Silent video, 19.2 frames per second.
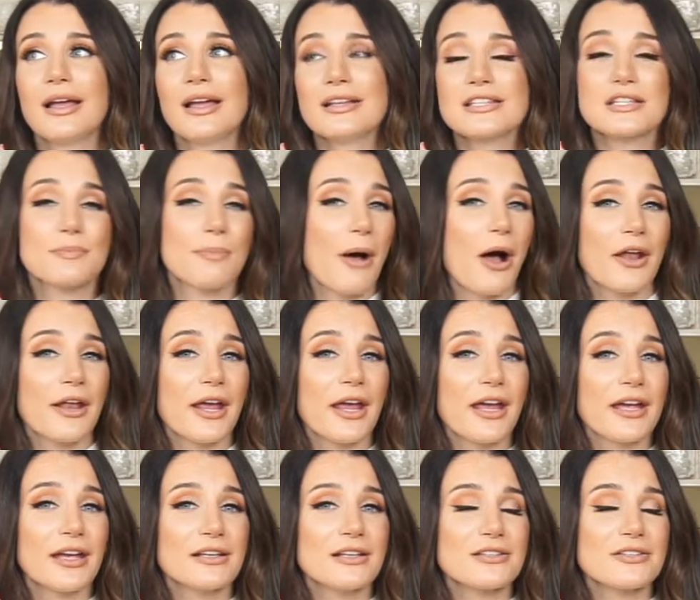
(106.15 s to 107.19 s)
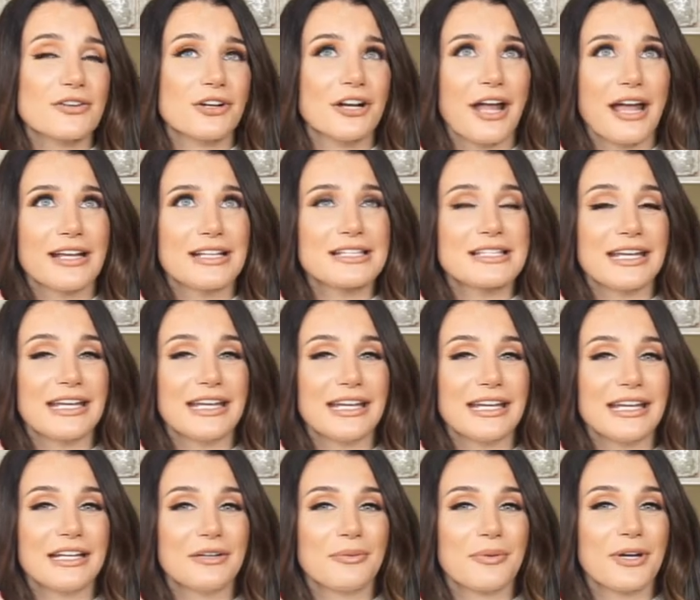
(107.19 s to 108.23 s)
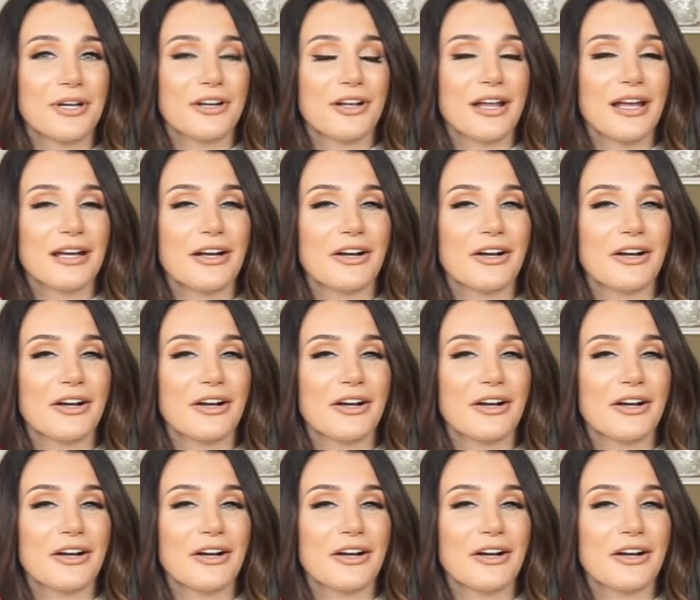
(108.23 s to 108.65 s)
spa days or nights in where you're like,